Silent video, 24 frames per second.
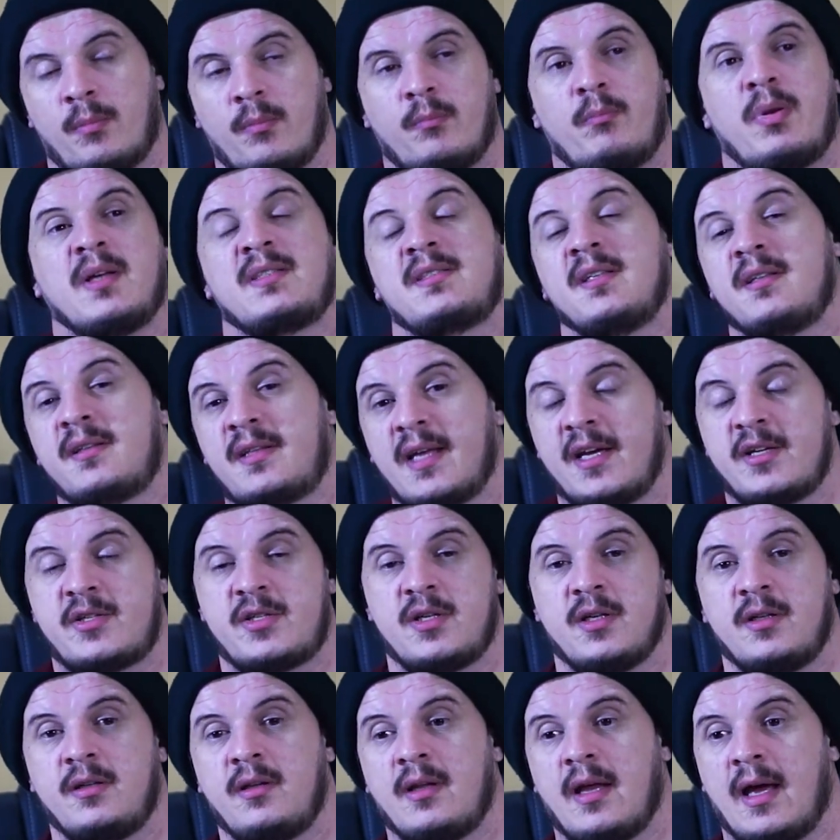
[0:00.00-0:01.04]

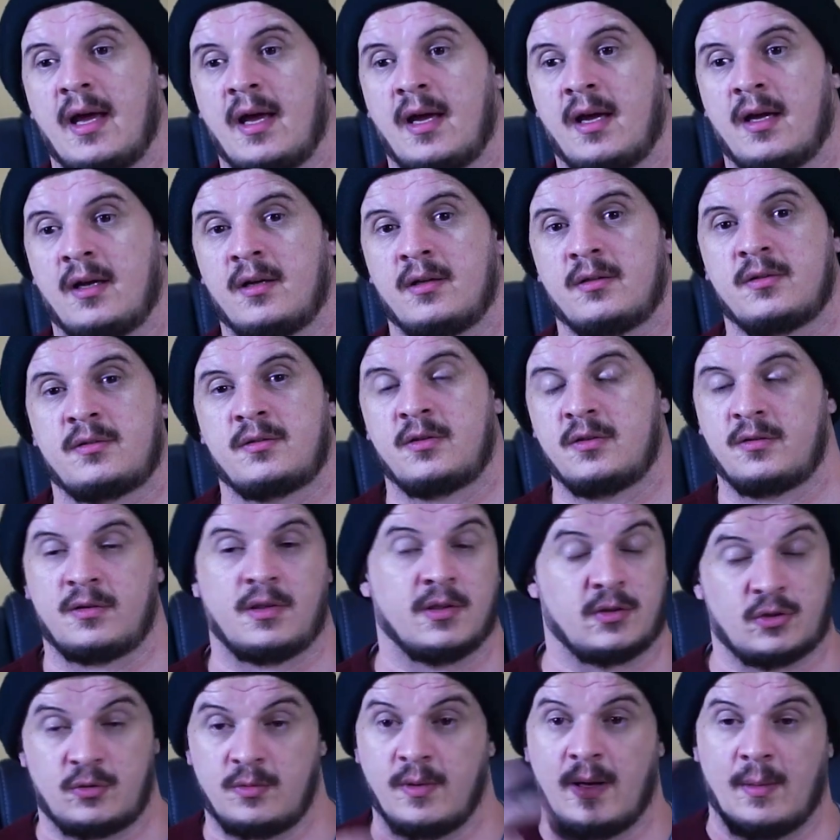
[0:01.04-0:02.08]
presentation
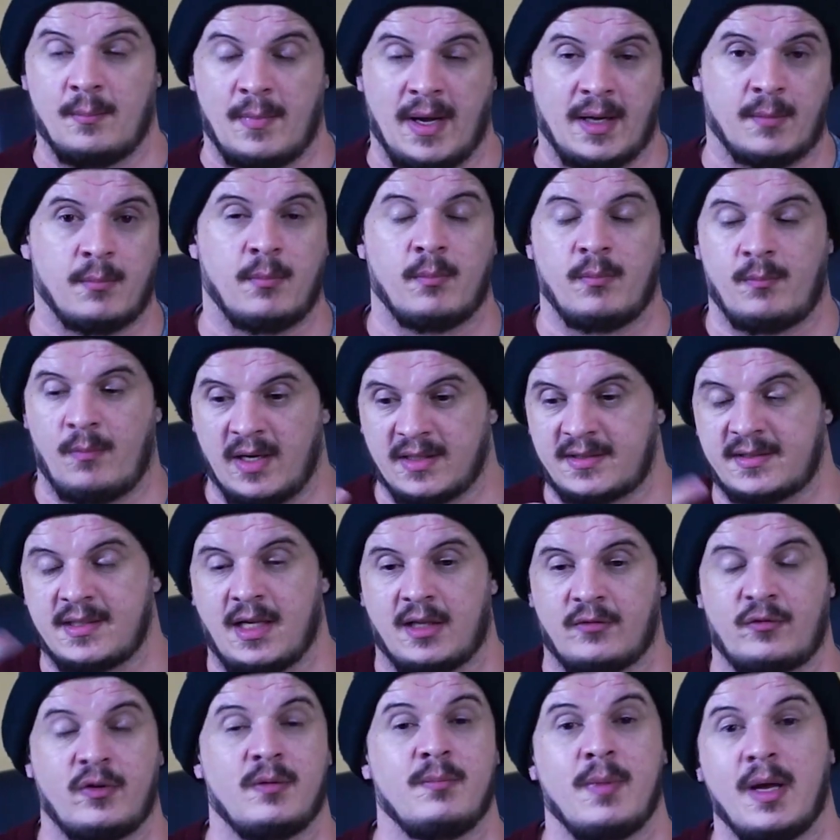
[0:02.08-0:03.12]
to make
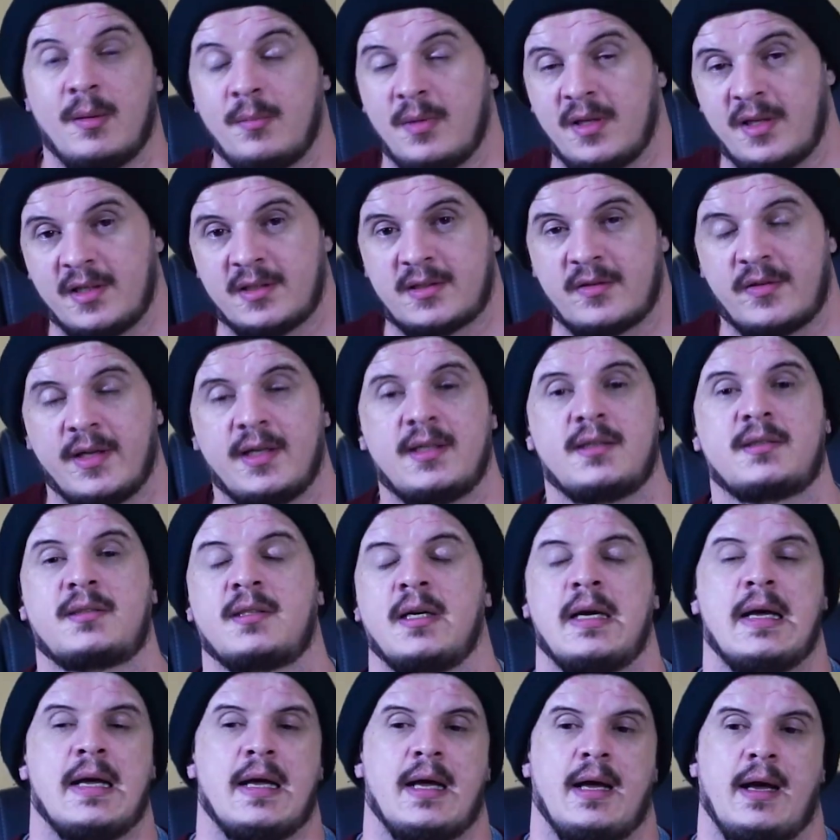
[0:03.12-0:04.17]
myself remember these
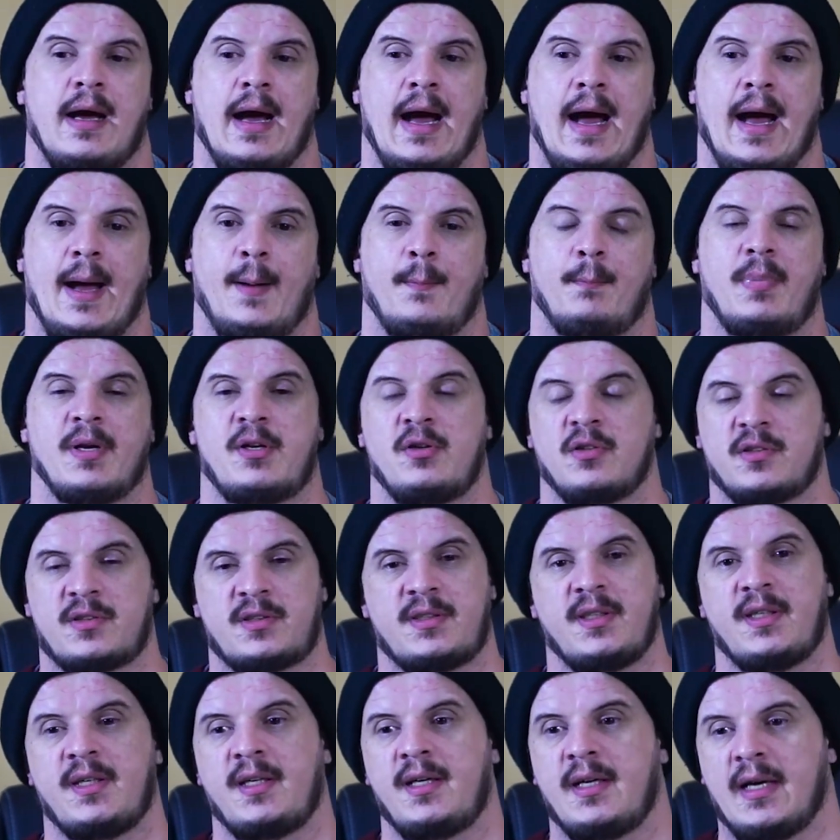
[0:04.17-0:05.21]
things, but you'll
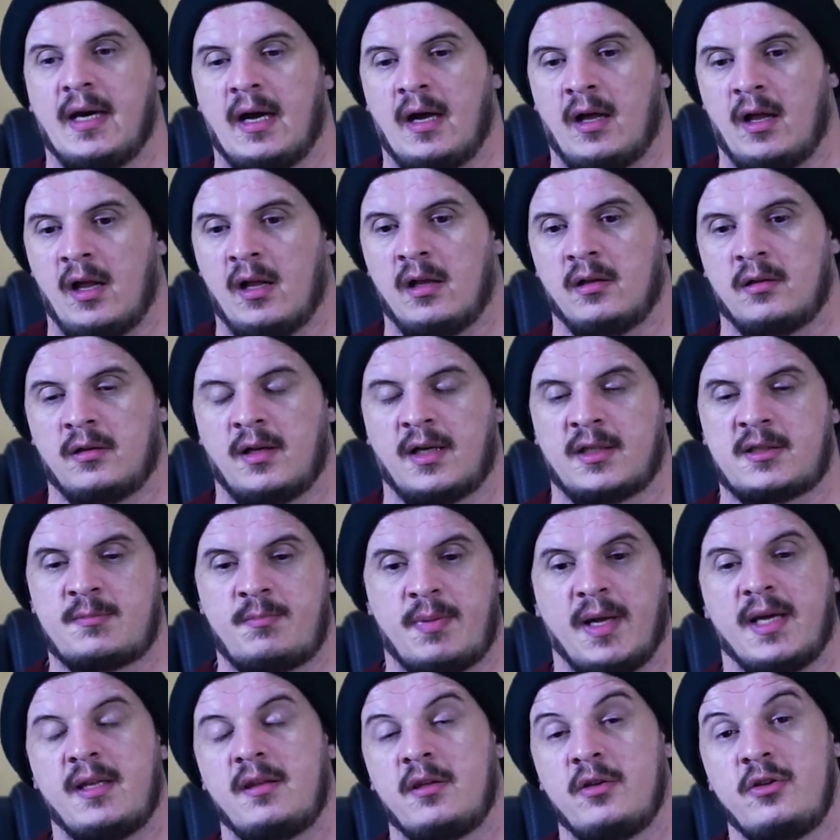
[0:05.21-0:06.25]
see I'll
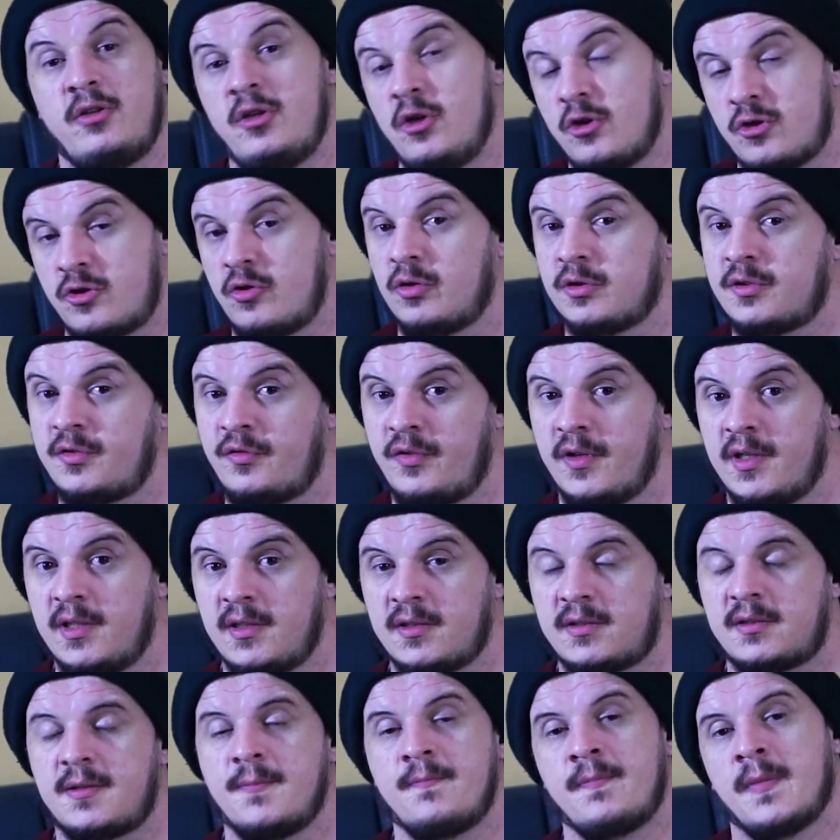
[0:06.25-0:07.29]
explain the neutrals
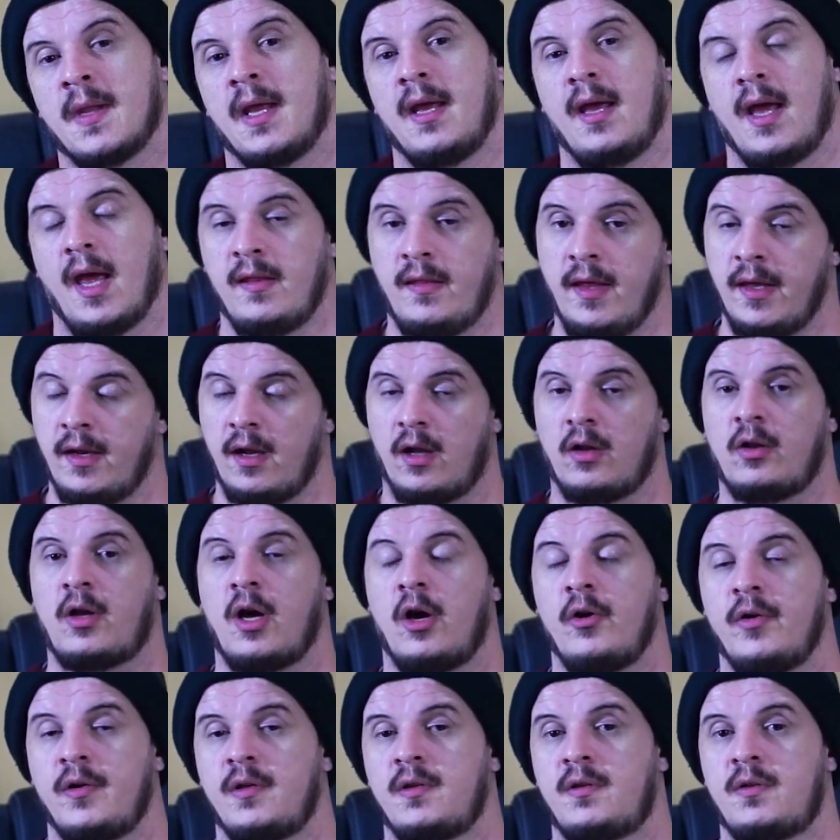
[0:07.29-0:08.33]
first, and then I'll go
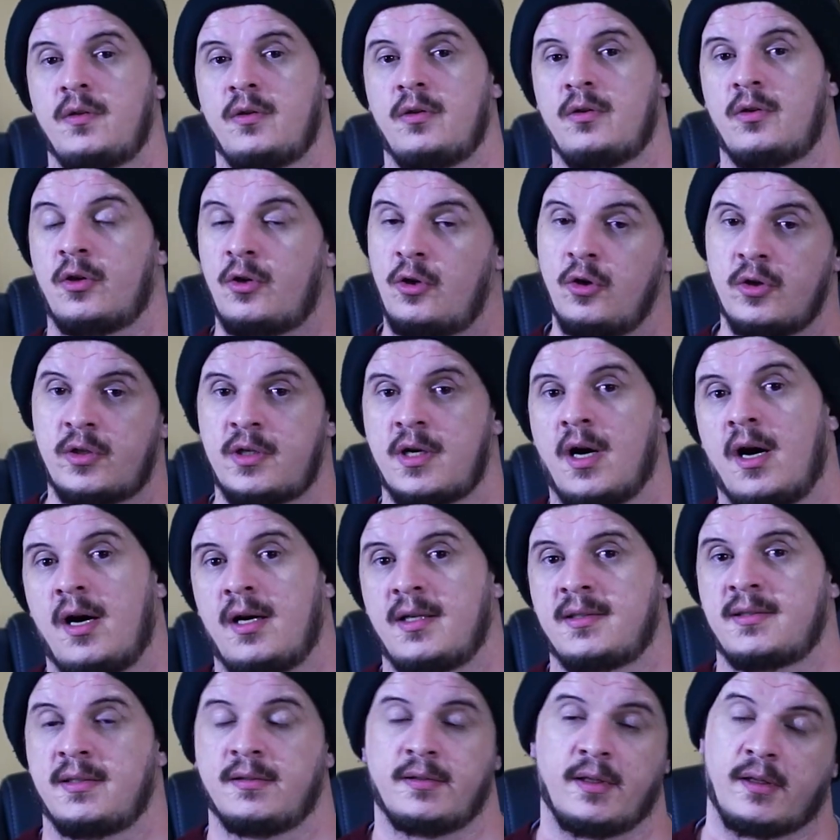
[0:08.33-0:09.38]
into the good
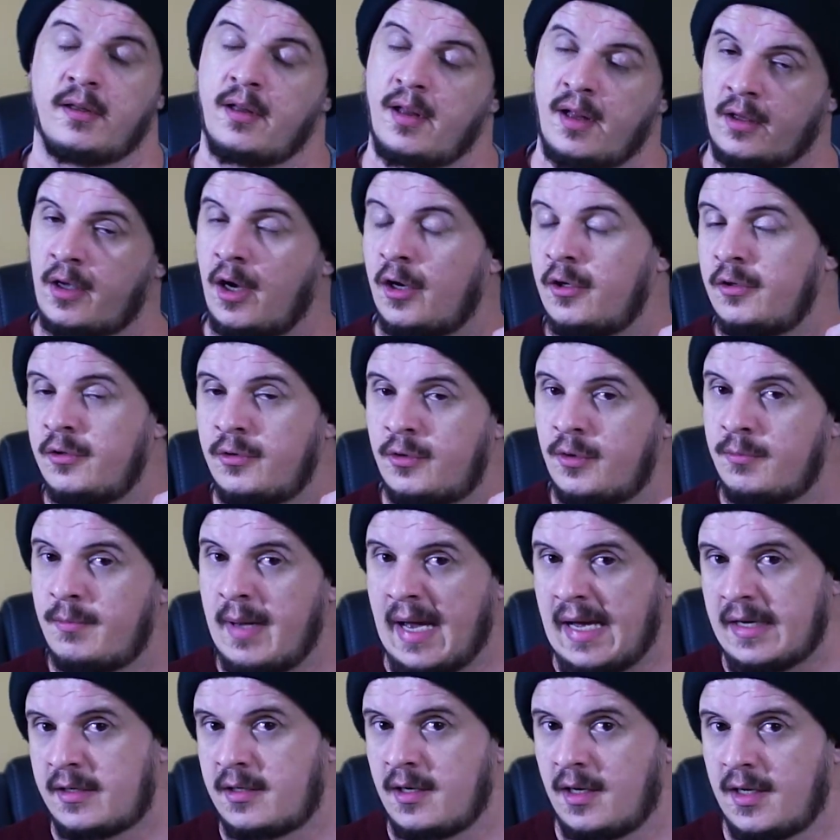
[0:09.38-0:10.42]
guys, and then I'll go into
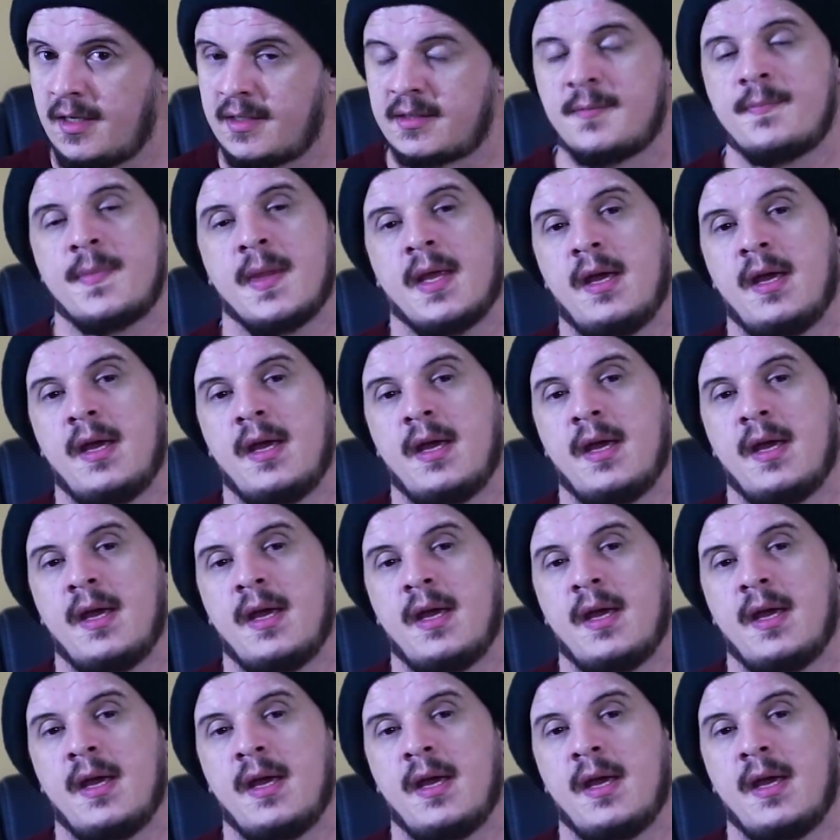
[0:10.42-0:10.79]
bad guys.